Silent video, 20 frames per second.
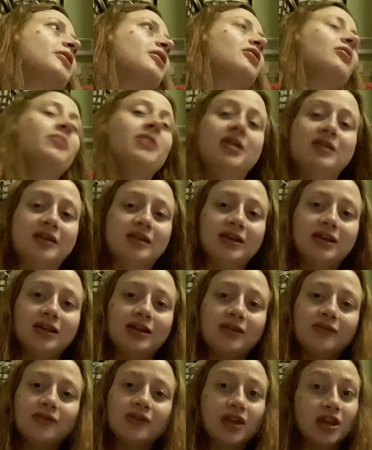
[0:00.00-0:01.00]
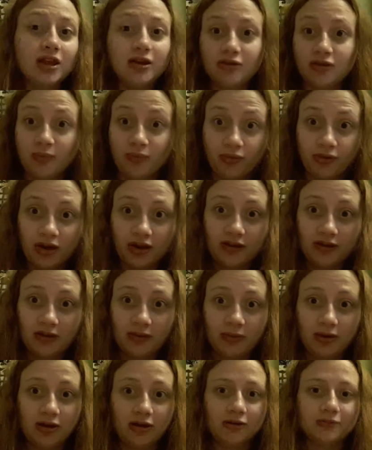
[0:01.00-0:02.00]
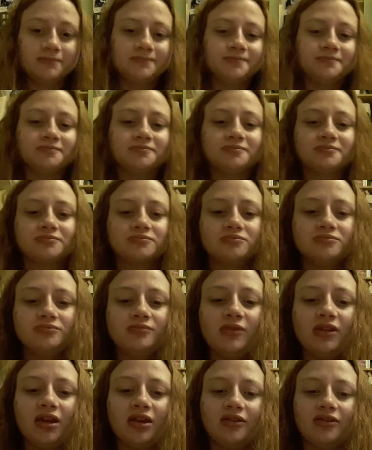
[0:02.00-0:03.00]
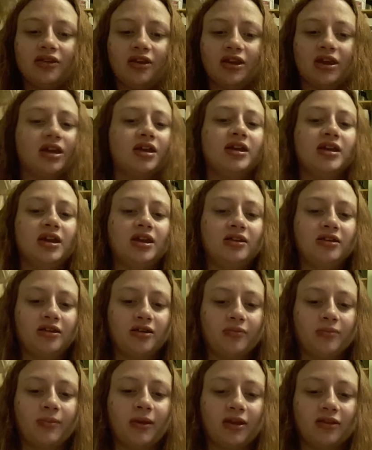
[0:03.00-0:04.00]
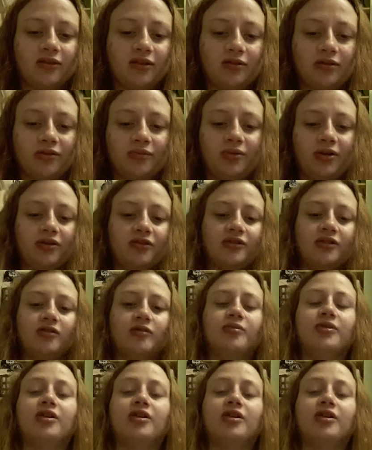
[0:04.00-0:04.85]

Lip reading: Compared to Lilith, it's a breeze in the park. So yeah, he ended up basically with postnatal